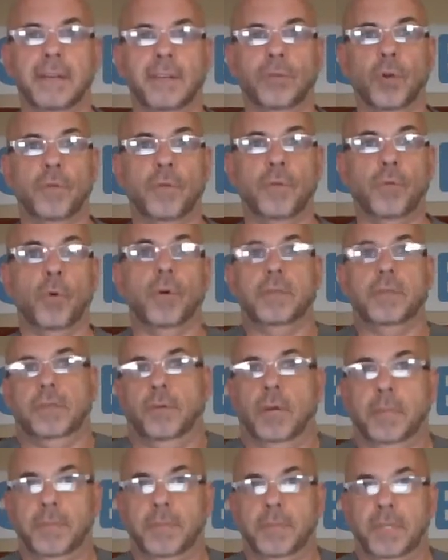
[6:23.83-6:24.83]
So of course
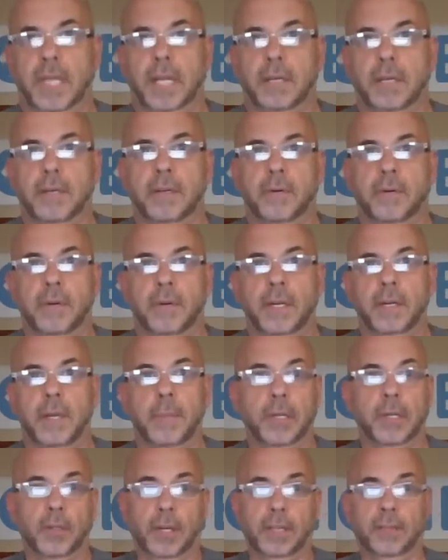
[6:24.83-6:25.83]
they're upset, right?
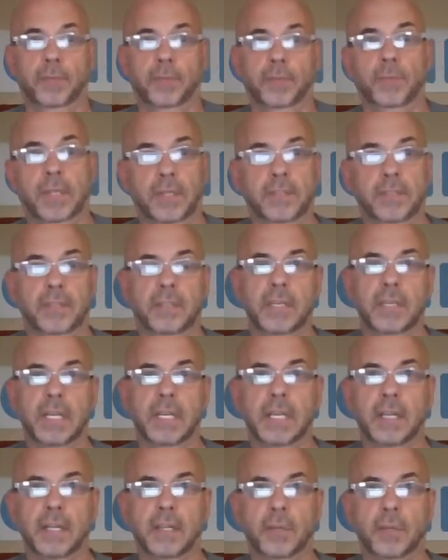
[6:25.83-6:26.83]
I mean, look what
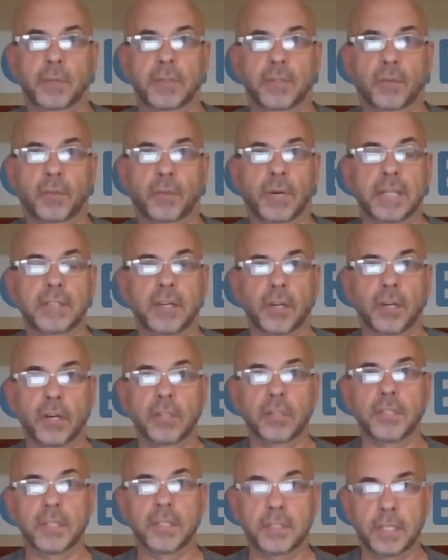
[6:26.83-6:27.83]
this crazy
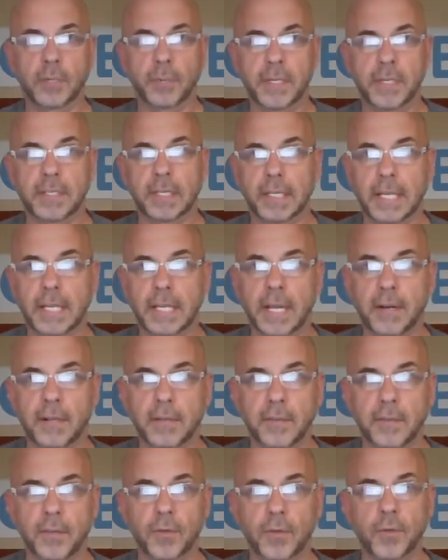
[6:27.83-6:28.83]
girl just did recently out
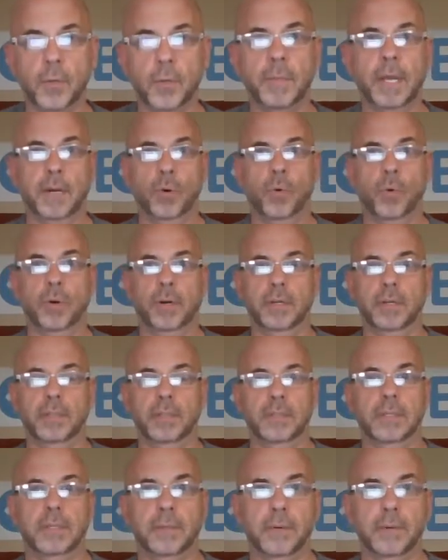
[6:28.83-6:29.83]
at the YouTube
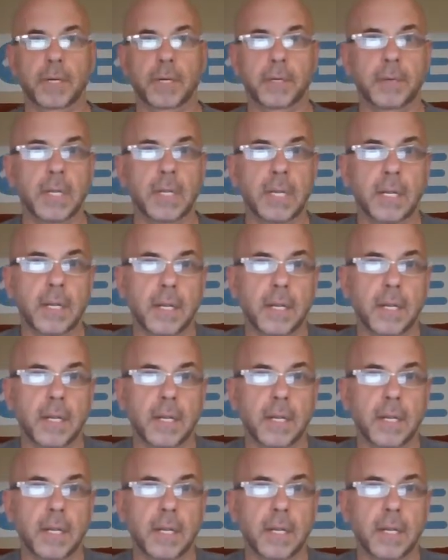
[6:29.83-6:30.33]
headquarters, right?